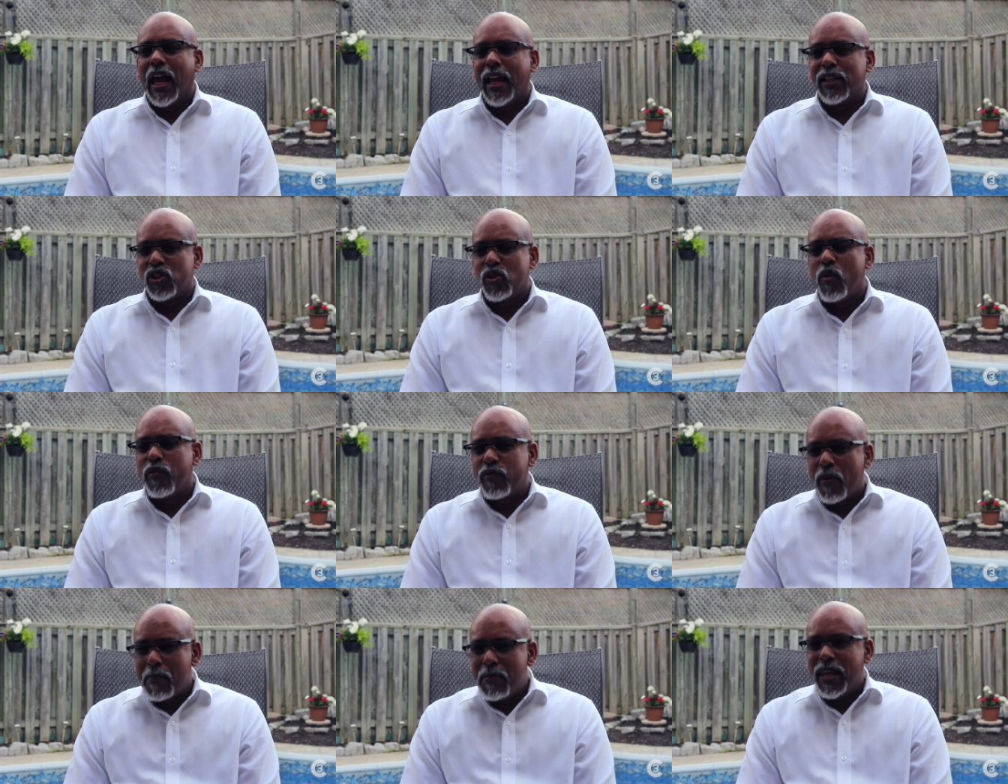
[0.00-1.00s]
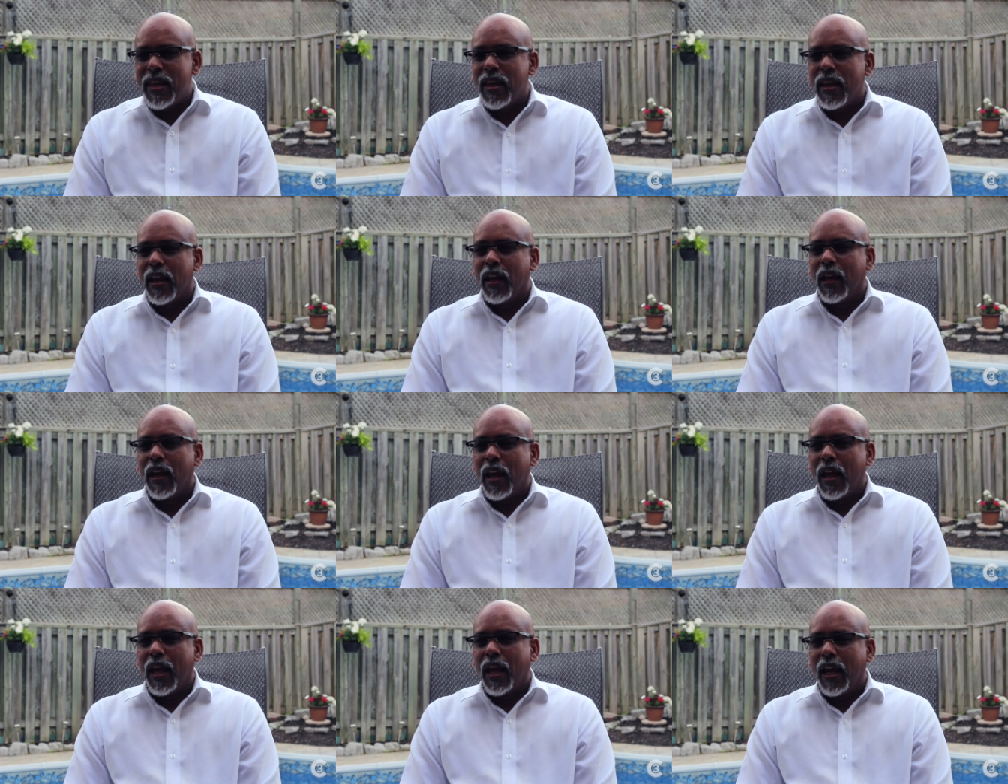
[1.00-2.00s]
And so for me,
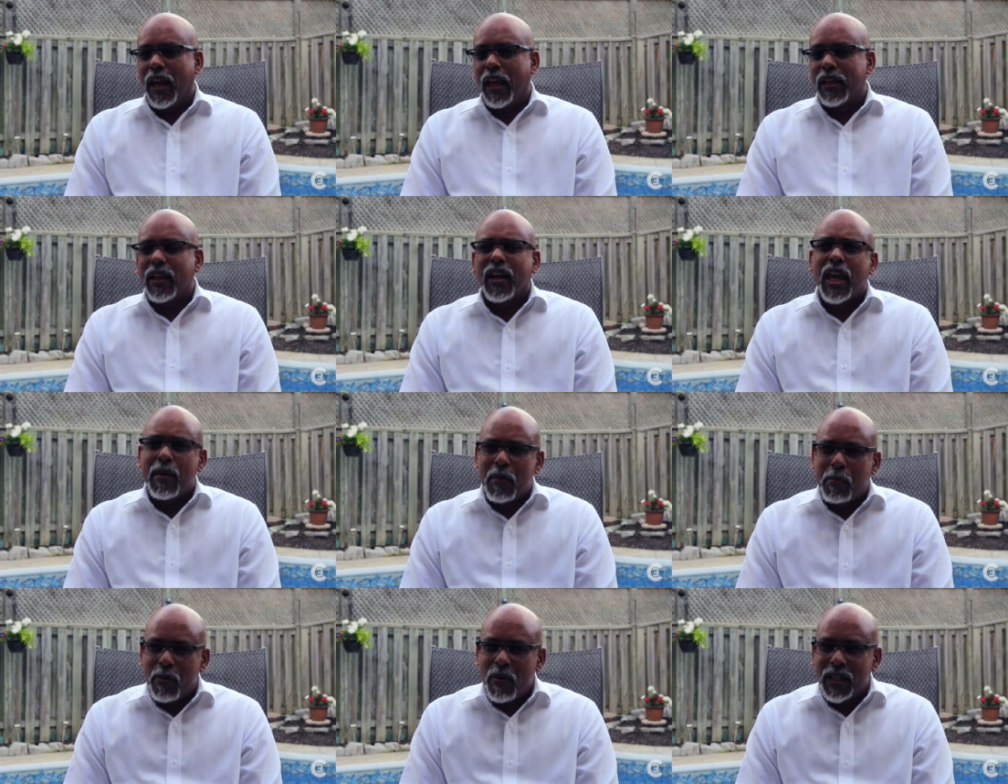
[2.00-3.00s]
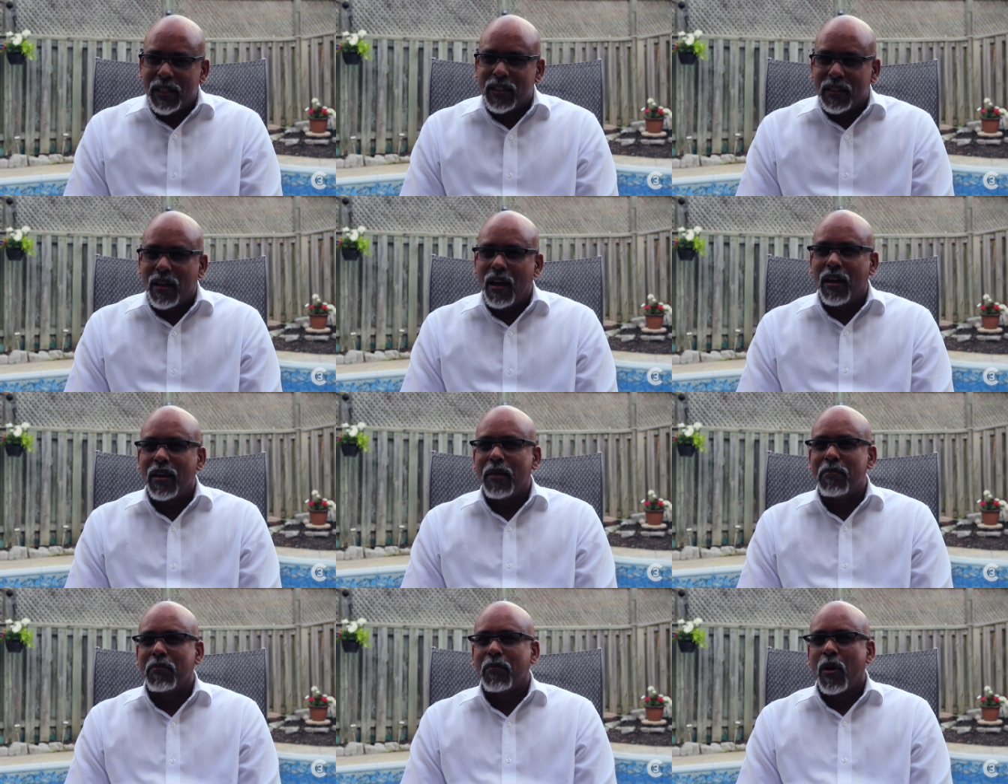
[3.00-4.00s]
there came a point in
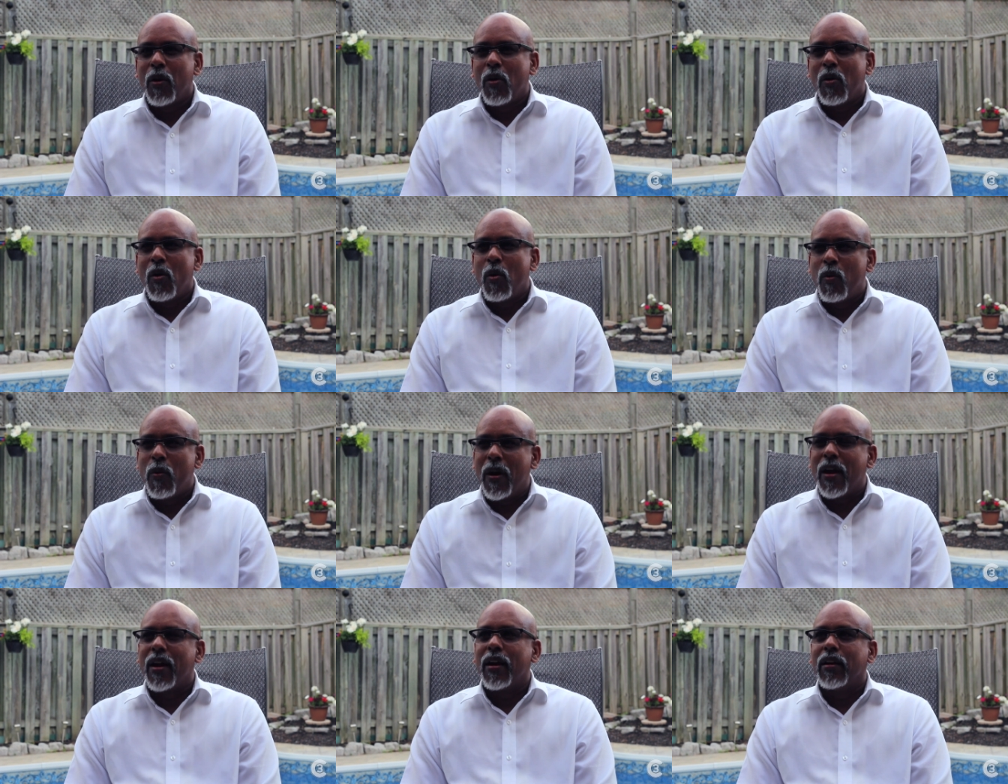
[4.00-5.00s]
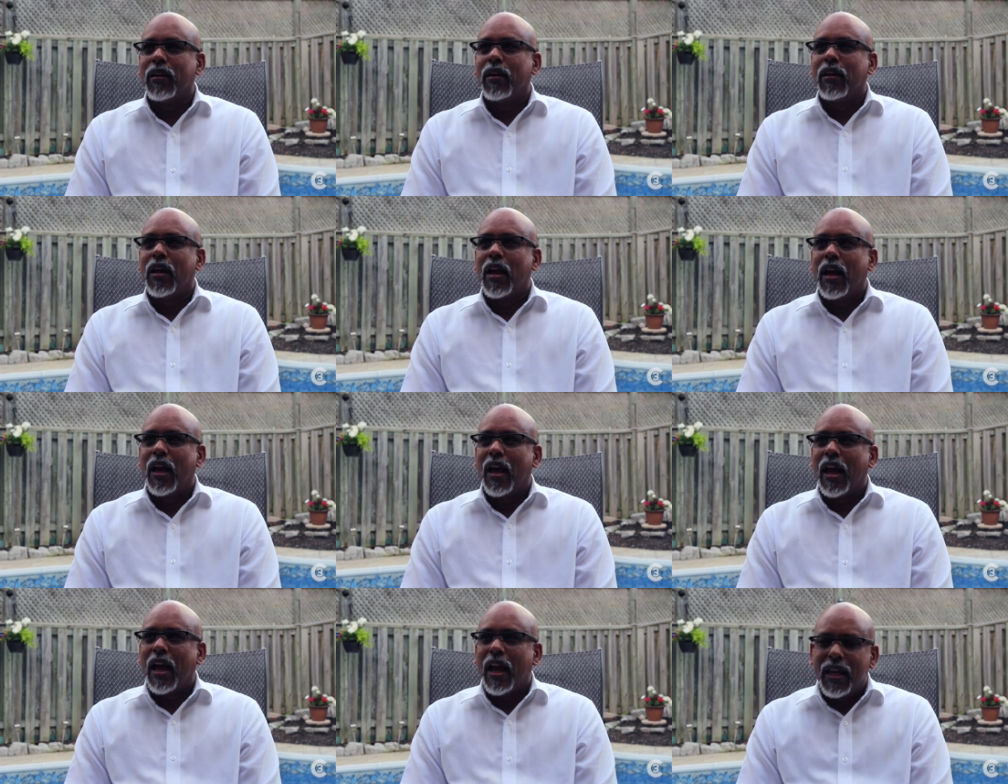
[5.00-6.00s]
time where
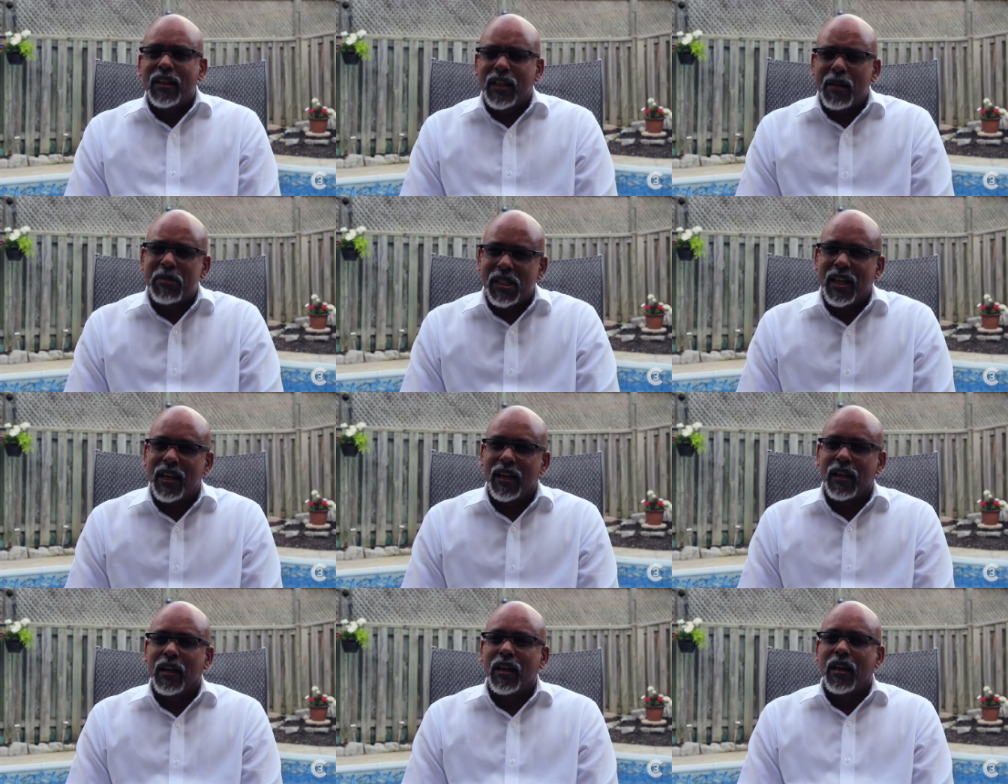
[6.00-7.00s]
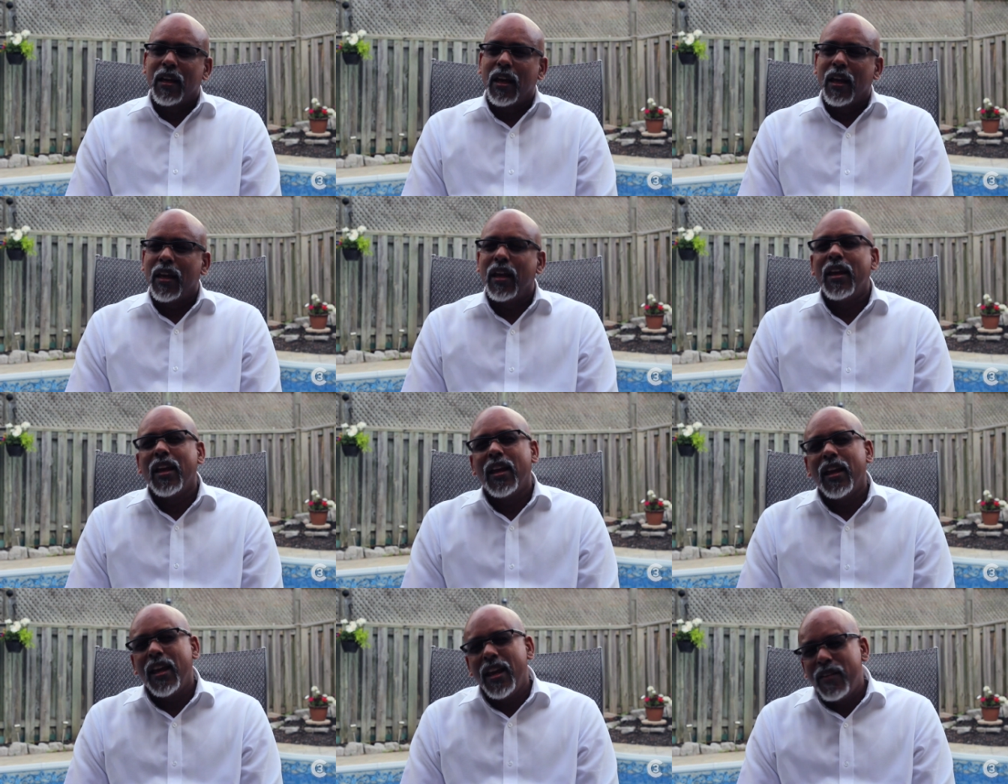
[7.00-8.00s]
I ended up saying,
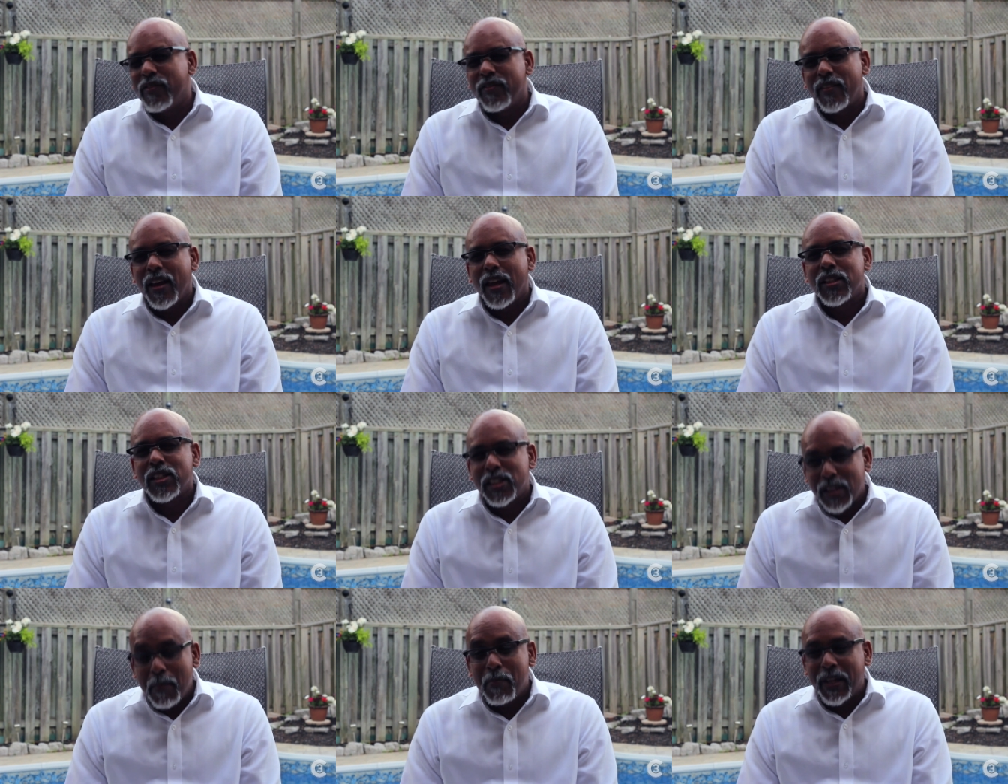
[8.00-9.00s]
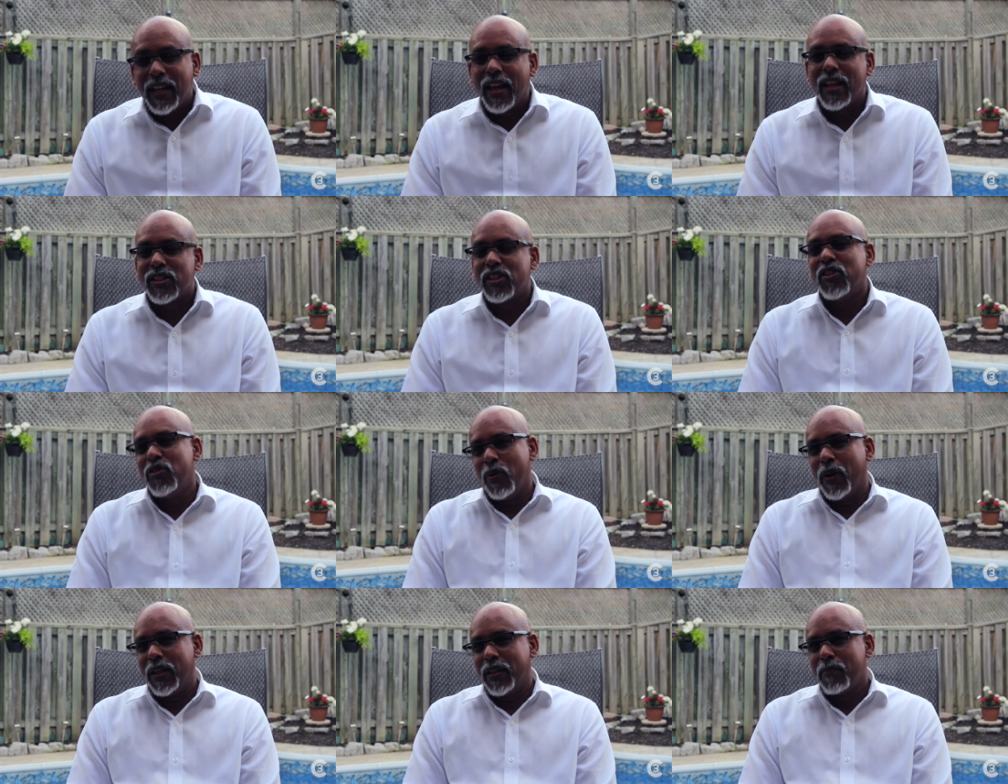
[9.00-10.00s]
if somebody has to
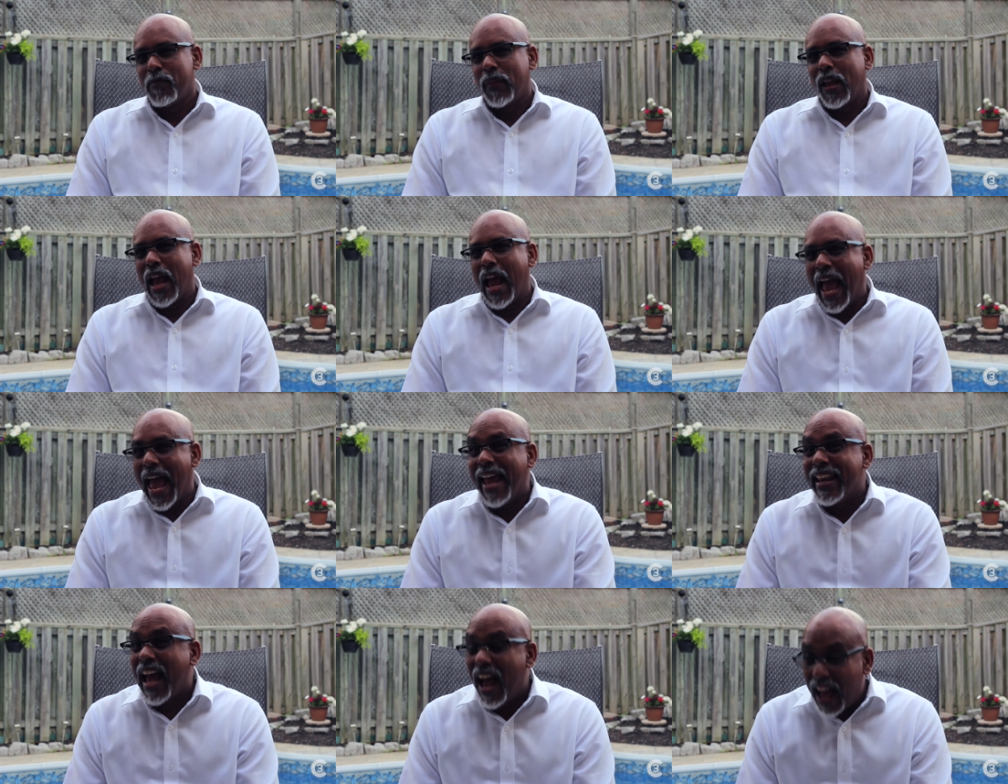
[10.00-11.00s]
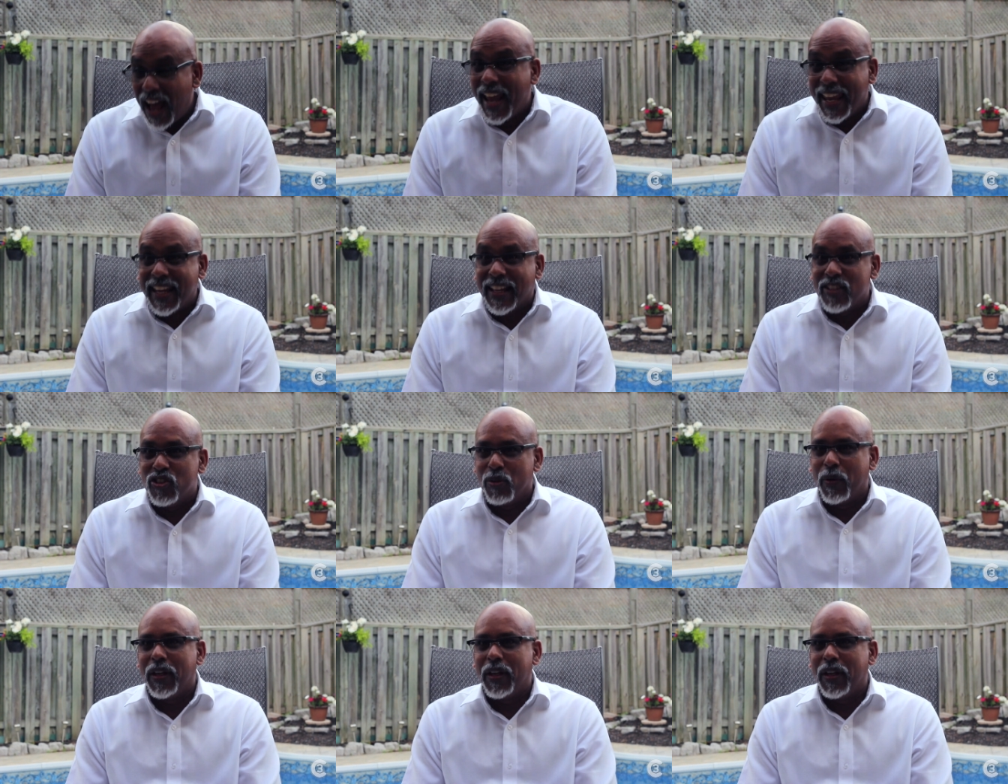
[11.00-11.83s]
do it and I can do